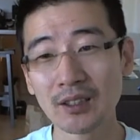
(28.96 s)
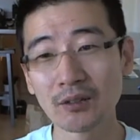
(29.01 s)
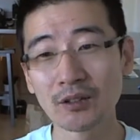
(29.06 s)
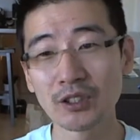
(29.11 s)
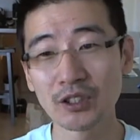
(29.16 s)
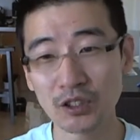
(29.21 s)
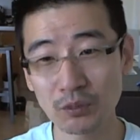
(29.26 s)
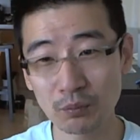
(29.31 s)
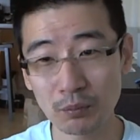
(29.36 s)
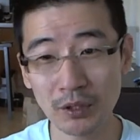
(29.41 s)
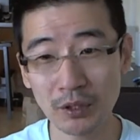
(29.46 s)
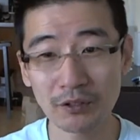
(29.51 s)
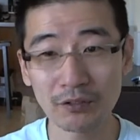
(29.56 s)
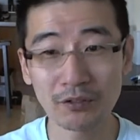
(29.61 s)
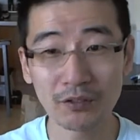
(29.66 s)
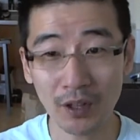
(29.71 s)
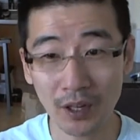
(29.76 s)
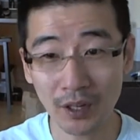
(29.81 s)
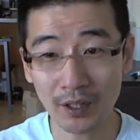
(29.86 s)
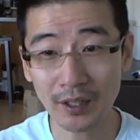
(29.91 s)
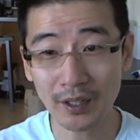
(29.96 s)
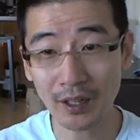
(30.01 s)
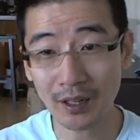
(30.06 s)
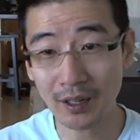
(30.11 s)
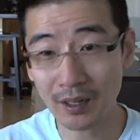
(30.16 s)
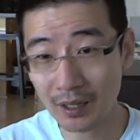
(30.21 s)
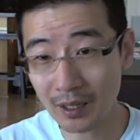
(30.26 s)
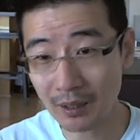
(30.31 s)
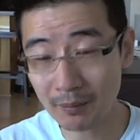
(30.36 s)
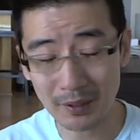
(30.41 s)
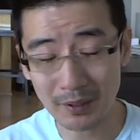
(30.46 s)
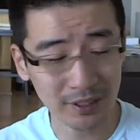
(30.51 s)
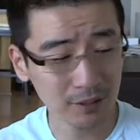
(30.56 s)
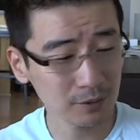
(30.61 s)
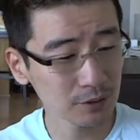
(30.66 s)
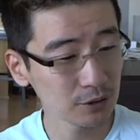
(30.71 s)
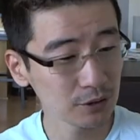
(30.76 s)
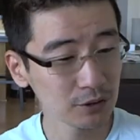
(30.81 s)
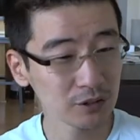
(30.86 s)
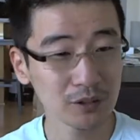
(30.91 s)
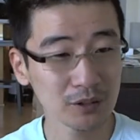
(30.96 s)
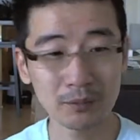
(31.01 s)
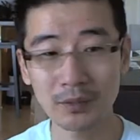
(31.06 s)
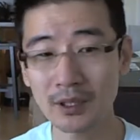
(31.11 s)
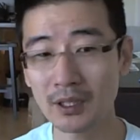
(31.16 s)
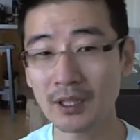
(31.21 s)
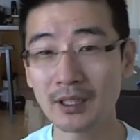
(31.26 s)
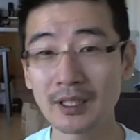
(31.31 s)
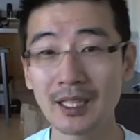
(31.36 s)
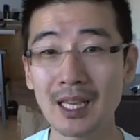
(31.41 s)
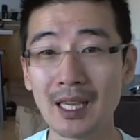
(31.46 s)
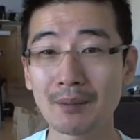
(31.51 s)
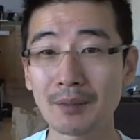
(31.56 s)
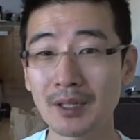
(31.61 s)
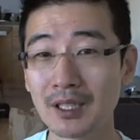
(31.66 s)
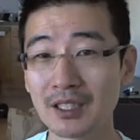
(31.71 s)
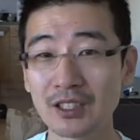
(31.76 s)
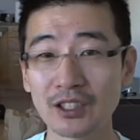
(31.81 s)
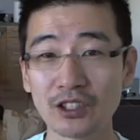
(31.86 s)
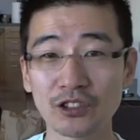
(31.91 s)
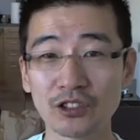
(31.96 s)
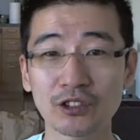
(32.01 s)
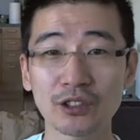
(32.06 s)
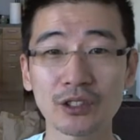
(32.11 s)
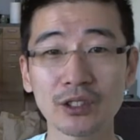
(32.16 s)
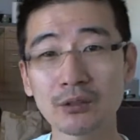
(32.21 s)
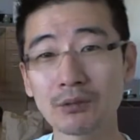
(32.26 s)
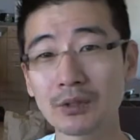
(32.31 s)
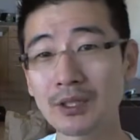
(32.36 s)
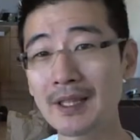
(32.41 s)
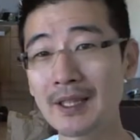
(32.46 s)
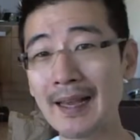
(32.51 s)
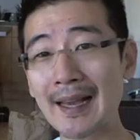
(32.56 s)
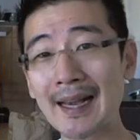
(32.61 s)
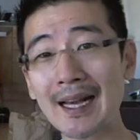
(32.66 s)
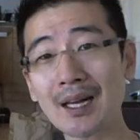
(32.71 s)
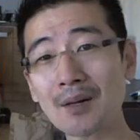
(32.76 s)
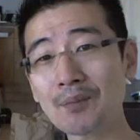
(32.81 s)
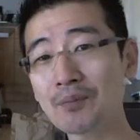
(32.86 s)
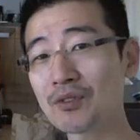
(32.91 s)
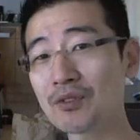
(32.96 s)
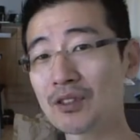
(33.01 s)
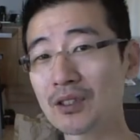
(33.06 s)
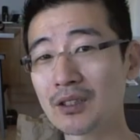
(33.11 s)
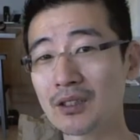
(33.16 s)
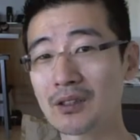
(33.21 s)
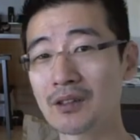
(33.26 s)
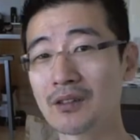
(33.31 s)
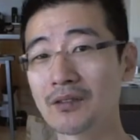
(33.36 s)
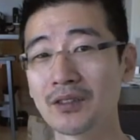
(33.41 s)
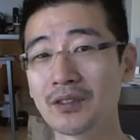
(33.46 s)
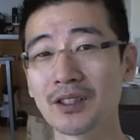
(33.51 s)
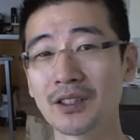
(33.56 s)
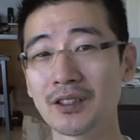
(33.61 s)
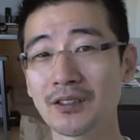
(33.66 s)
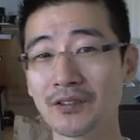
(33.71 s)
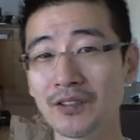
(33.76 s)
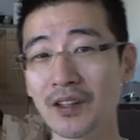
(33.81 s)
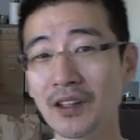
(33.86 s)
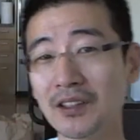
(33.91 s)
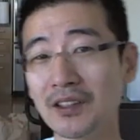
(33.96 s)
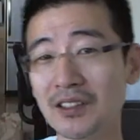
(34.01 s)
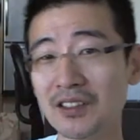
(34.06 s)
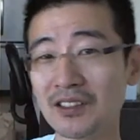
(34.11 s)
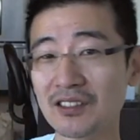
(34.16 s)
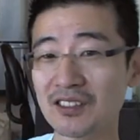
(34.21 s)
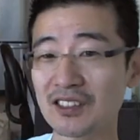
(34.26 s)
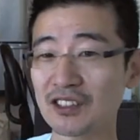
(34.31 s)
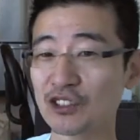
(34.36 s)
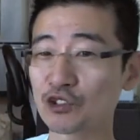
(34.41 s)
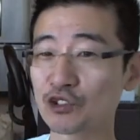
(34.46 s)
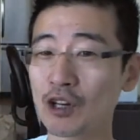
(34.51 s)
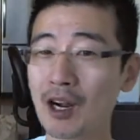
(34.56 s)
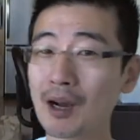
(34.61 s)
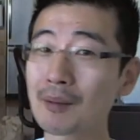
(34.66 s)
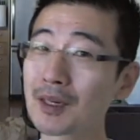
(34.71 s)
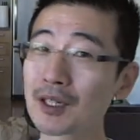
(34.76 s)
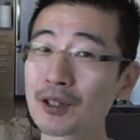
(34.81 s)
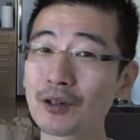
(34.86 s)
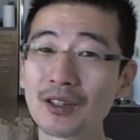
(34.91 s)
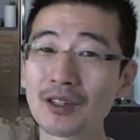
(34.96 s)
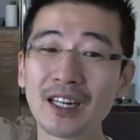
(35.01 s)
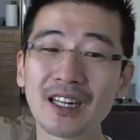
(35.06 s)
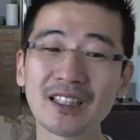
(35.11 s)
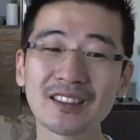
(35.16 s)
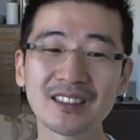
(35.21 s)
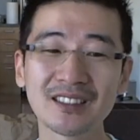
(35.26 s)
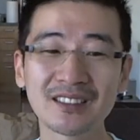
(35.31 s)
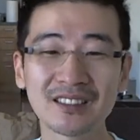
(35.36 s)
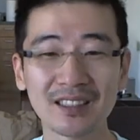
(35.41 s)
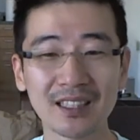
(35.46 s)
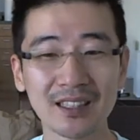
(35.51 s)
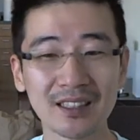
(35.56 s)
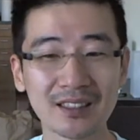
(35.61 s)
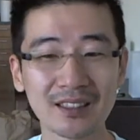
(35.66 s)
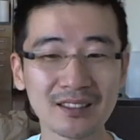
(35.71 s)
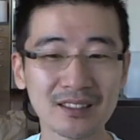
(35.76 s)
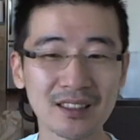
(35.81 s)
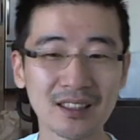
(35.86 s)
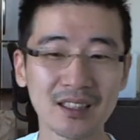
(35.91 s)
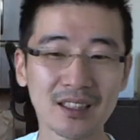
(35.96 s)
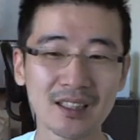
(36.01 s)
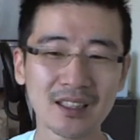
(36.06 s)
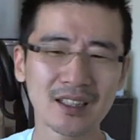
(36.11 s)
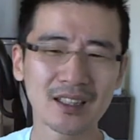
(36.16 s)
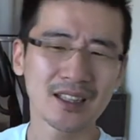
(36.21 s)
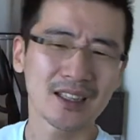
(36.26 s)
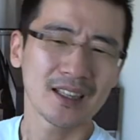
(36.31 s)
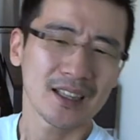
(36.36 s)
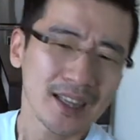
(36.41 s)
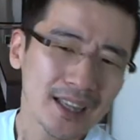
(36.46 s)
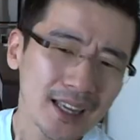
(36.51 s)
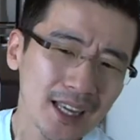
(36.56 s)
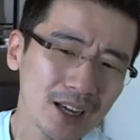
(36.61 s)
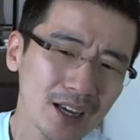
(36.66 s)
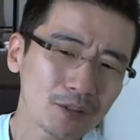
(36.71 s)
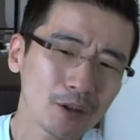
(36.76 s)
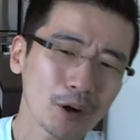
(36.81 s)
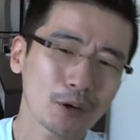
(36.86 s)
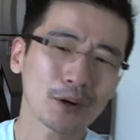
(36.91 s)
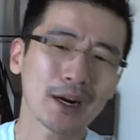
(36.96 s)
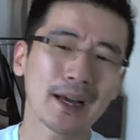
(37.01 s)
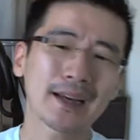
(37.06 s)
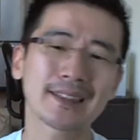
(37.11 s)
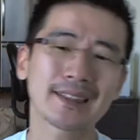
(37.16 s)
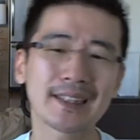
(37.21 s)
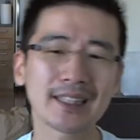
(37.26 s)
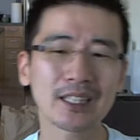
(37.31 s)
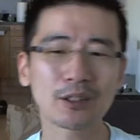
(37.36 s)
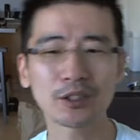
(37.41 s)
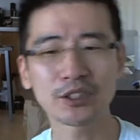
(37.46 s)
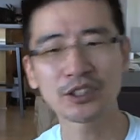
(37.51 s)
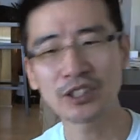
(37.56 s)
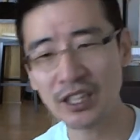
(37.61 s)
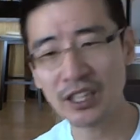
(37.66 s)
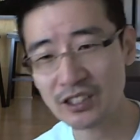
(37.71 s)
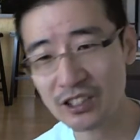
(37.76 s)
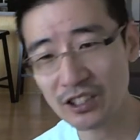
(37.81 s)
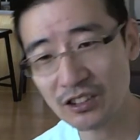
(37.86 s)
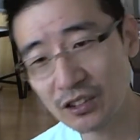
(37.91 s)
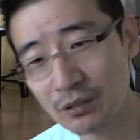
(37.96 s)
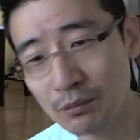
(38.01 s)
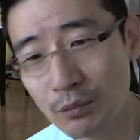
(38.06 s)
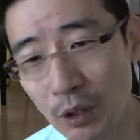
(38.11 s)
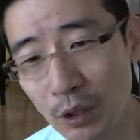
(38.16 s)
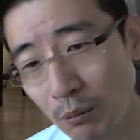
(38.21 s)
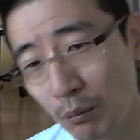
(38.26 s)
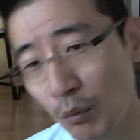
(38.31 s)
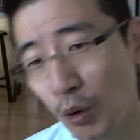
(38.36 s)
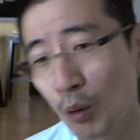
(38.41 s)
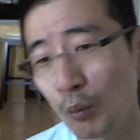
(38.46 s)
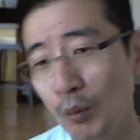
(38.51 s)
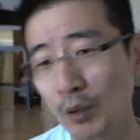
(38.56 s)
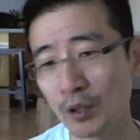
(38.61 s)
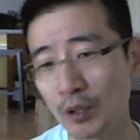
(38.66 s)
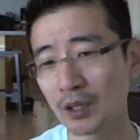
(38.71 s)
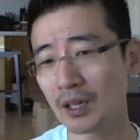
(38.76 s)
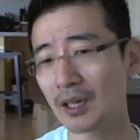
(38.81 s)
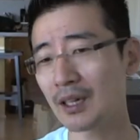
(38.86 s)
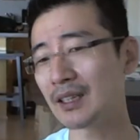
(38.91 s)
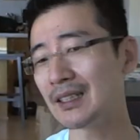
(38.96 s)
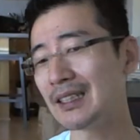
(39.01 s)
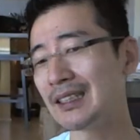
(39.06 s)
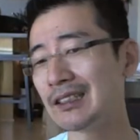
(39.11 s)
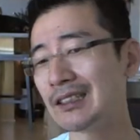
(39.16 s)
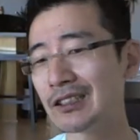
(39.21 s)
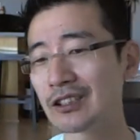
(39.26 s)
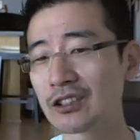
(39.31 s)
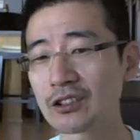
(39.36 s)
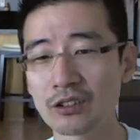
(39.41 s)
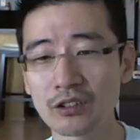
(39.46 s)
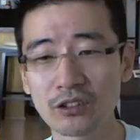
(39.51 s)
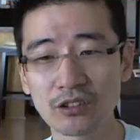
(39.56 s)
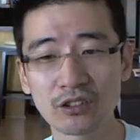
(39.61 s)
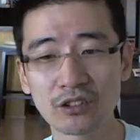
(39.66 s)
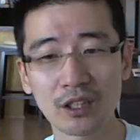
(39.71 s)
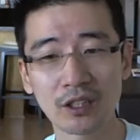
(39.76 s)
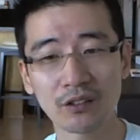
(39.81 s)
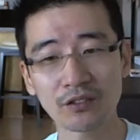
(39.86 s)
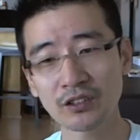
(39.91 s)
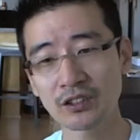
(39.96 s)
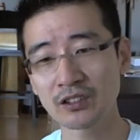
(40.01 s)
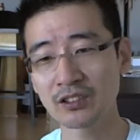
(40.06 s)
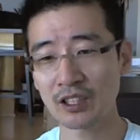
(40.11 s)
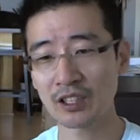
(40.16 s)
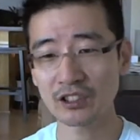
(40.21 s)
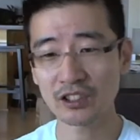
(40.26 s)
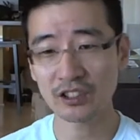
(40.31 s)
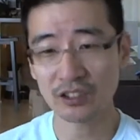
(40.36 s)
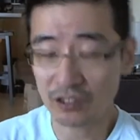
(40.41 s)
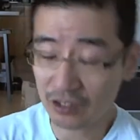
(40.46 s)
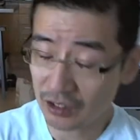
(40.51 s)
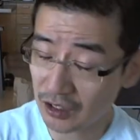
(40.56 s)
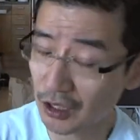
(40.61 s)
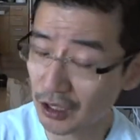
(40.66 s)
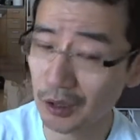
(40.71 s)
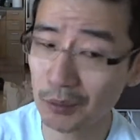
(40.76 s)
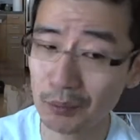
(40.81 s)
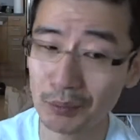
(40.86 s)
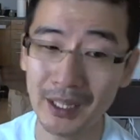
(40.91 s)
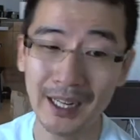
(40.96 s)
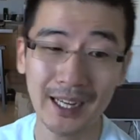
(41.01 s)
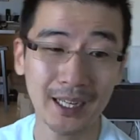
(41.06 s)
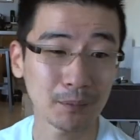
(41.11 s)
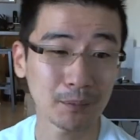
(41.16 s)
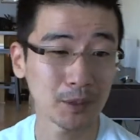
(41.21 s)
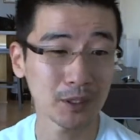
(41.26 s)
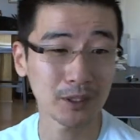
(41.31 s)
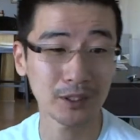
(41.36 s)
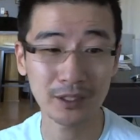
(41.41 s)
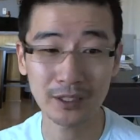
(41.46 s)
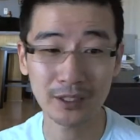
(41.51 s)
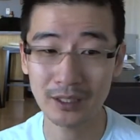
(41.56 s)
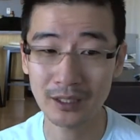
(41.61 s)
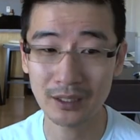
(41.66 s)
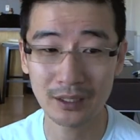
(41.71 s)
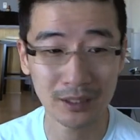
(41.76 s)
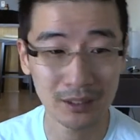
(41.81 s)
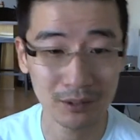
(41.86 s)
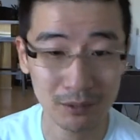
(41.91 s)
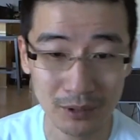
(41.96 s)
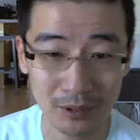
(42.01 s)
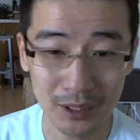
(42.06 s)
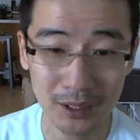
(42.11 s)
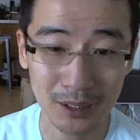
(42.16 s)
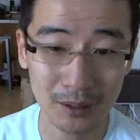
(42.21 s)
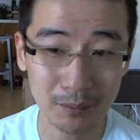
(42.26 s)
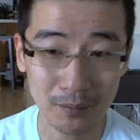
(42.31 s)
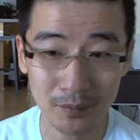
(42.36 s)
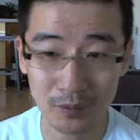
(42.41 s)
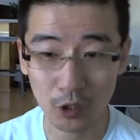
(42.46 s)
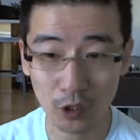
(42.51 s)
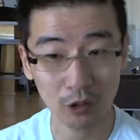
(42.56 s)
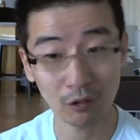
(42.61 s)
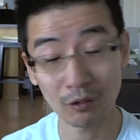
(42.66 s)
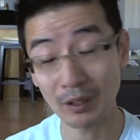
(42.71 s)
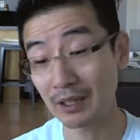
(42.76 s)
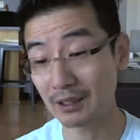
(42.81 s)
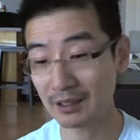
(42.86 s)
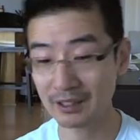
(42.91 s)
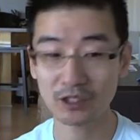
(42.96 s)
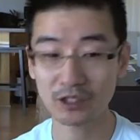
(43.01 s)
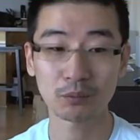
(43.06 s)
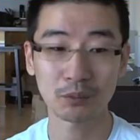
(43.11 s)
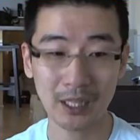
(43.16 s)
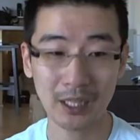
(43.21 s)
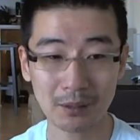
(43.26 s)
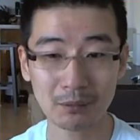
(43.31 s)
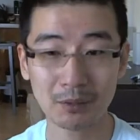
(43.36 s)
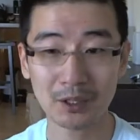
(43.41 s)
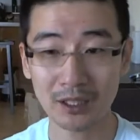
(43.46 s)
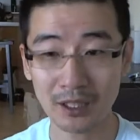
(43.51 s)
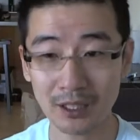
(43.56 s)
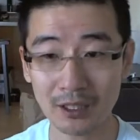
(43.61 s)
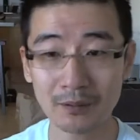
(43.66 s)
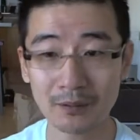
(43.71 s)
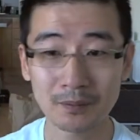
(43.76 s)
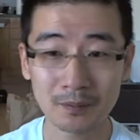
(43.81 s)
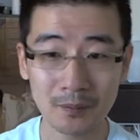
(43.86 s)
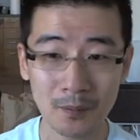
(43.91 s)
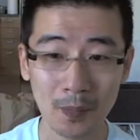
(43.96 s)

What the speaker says: which is pretty fun. I think we'll do some gaming industry recaps of the funness and drama going on these days. And while we're at it, I think we'll touch on some more mobile industry stuff, such as, BlackBerry and RIM, or well, I guess BlackBerry now,